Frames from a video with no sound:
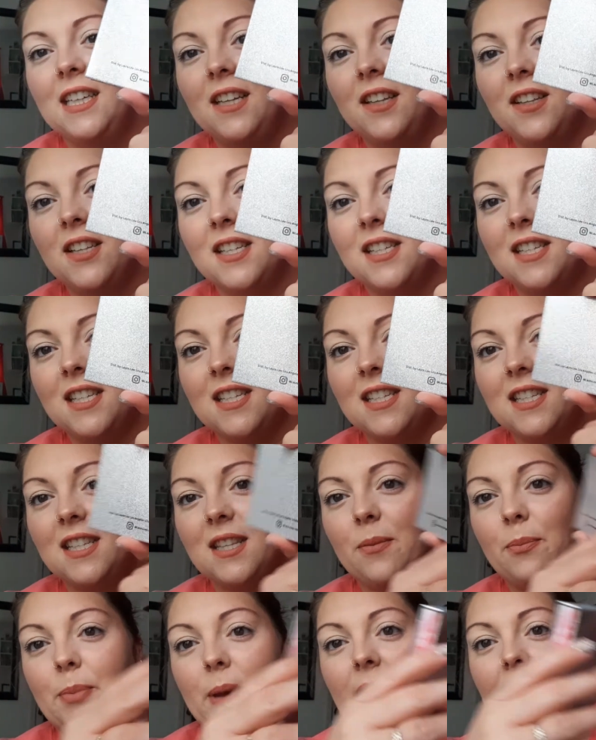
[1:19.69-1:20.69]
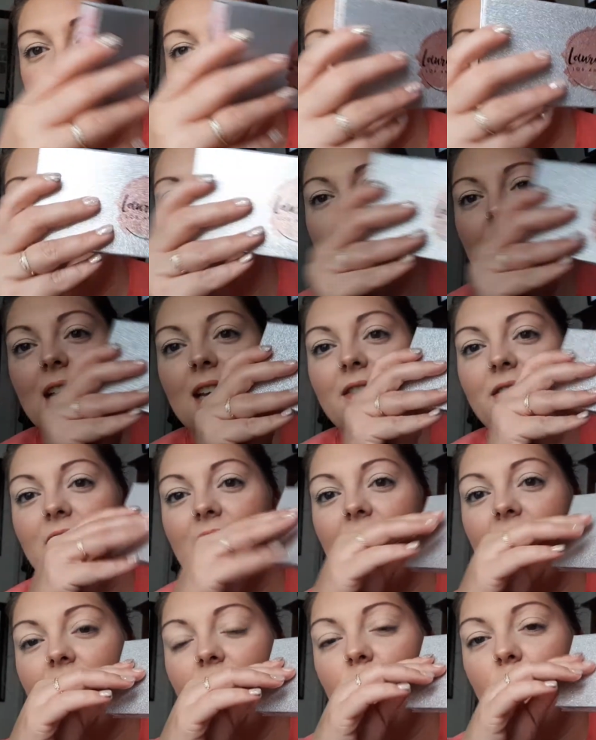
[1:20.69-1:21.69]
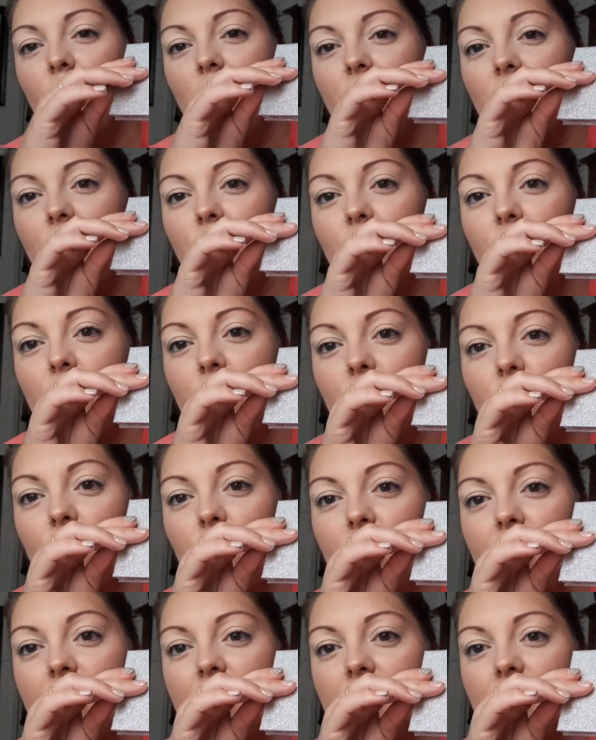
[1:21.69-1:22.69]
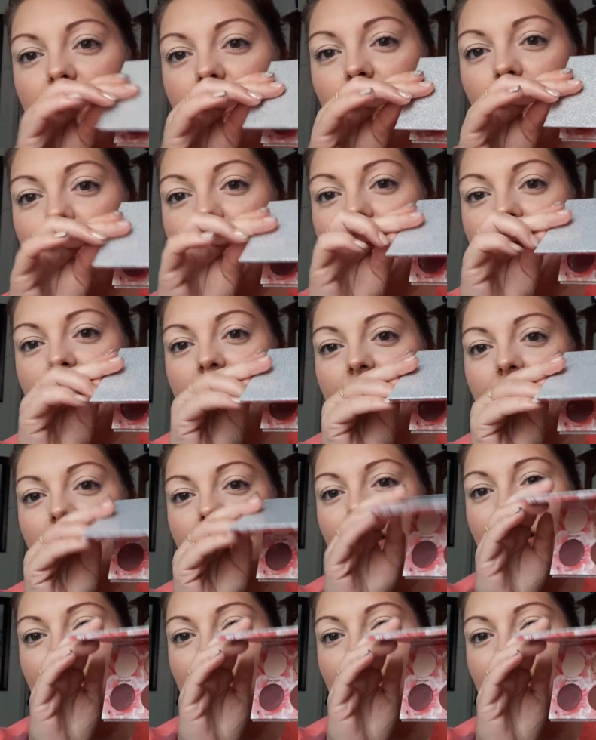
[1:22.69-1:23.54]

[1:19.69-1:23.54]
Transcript: This is the back, and then when you go into it,